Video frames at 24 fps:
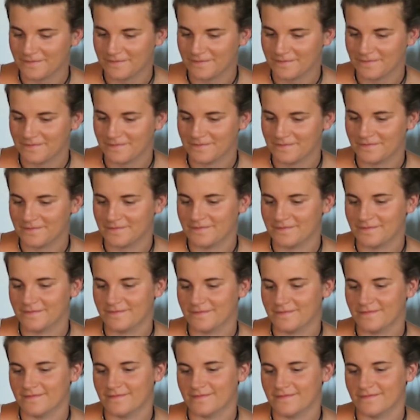
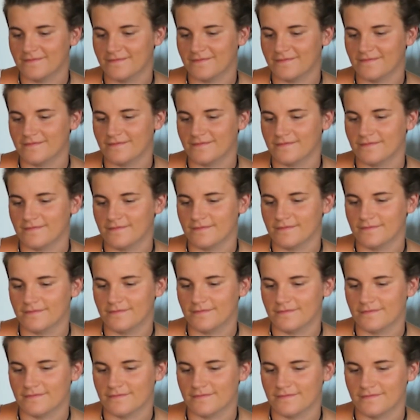(silent)